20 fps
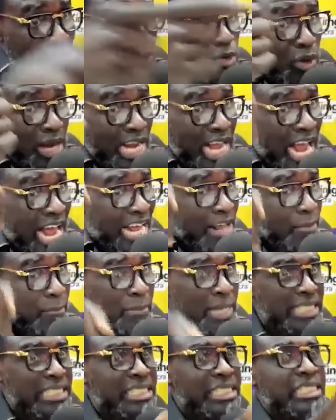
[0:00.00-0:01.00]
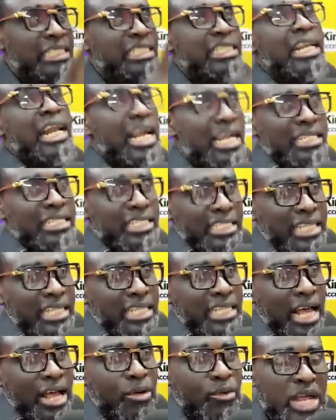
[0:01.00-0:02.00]
no kan me chire ne
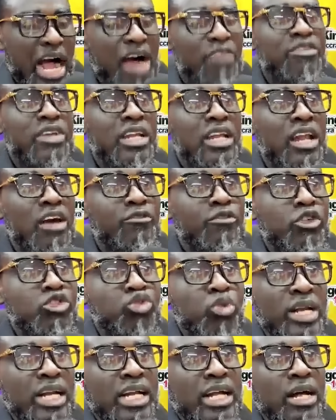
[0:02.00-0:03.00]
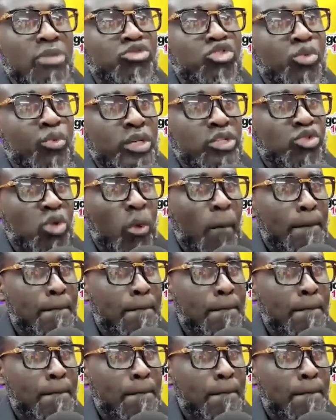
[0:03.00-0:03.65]
se we have levels when it comes to wisdom